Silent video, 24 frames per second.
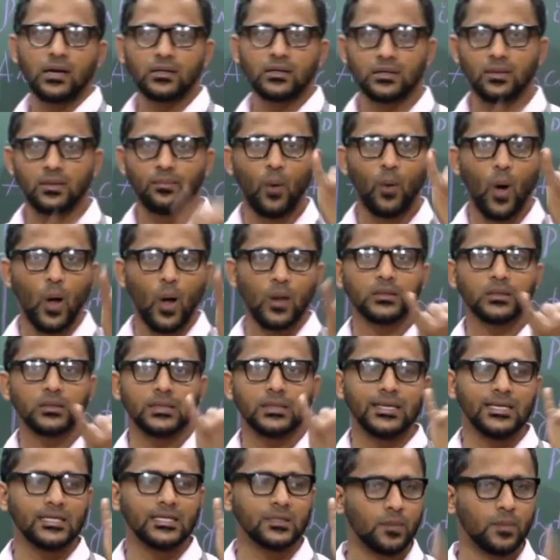that is the
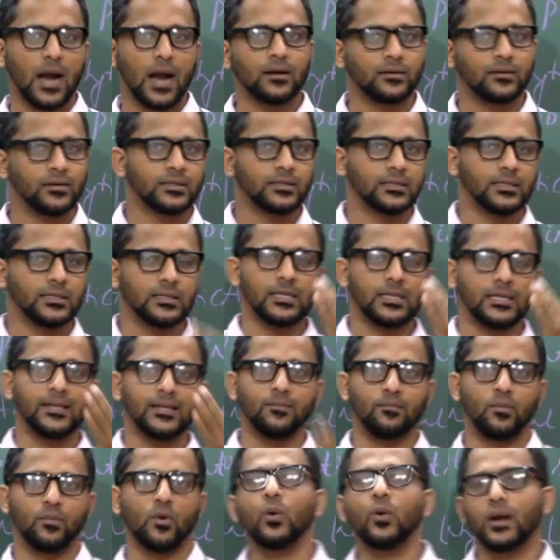policies, practices, and
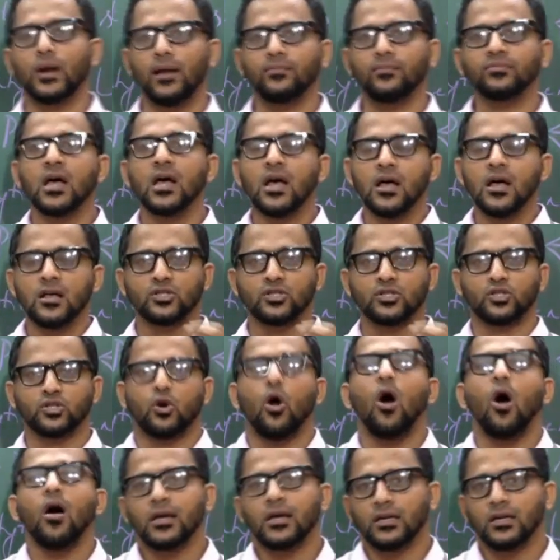the programs,
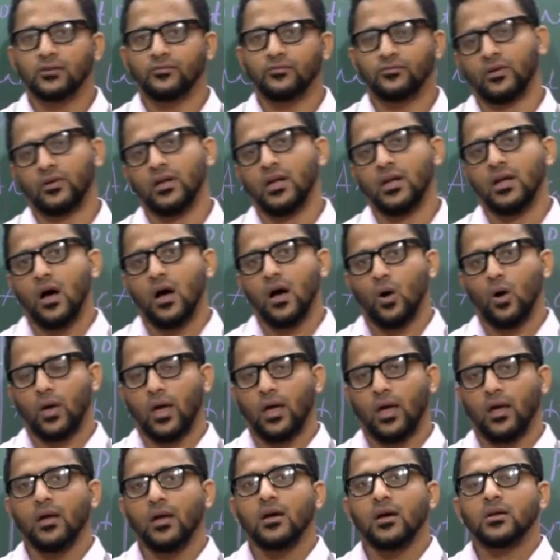strong enough.
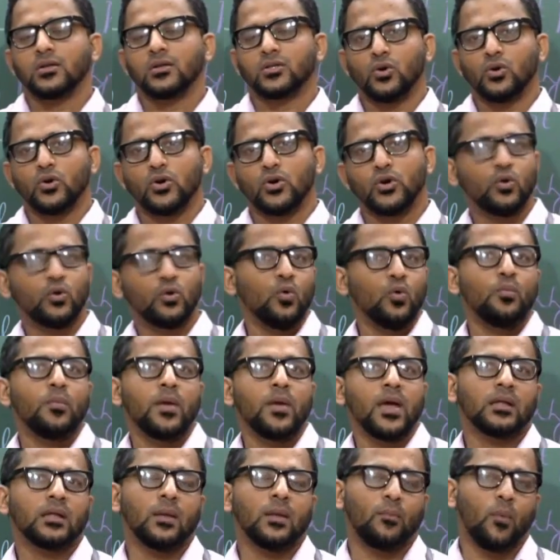Okay, so do
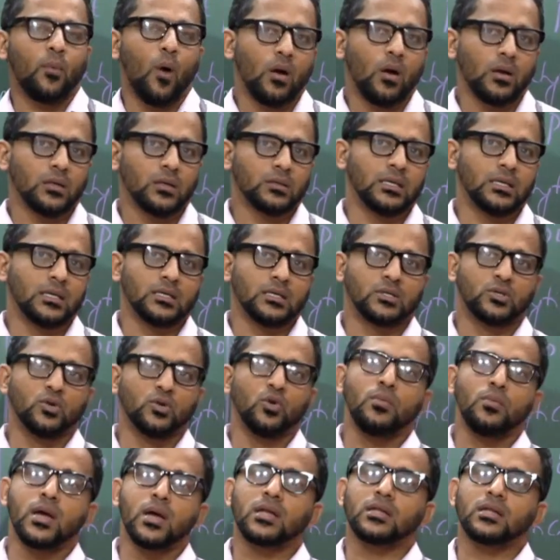make the policies,
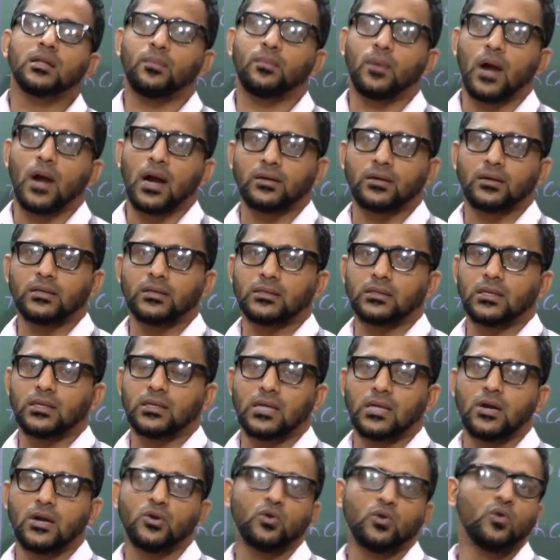do make the
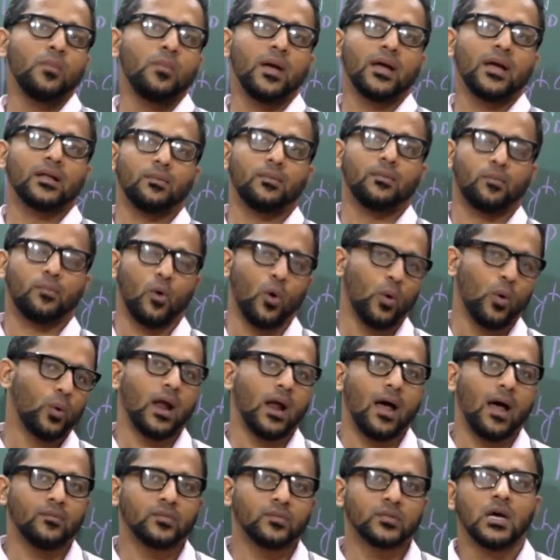practices, and do make the
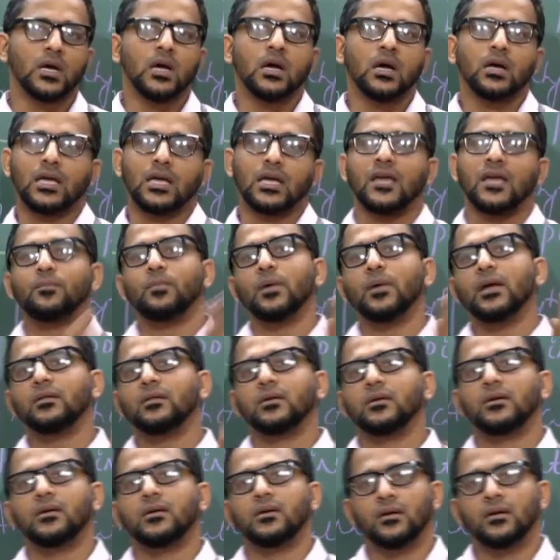programs keeping
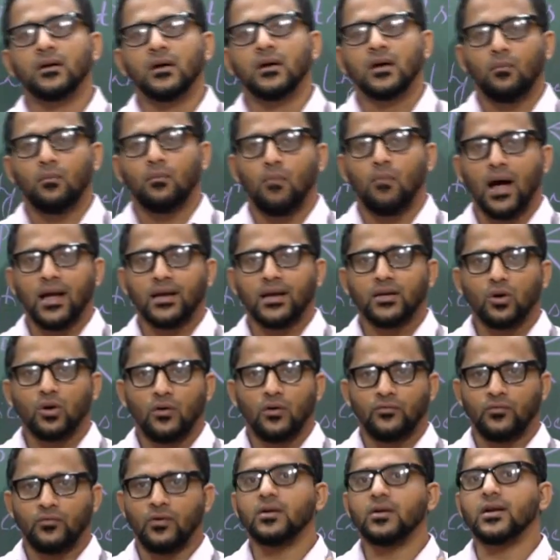the mind
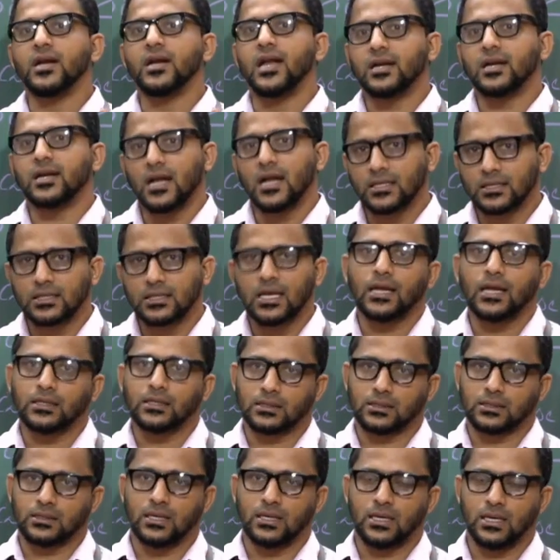of data
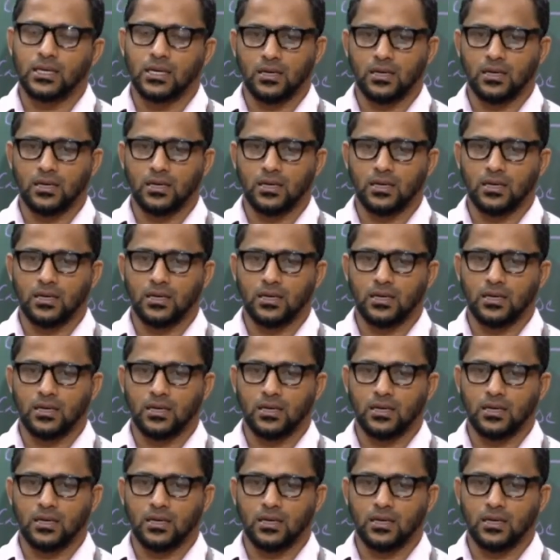science.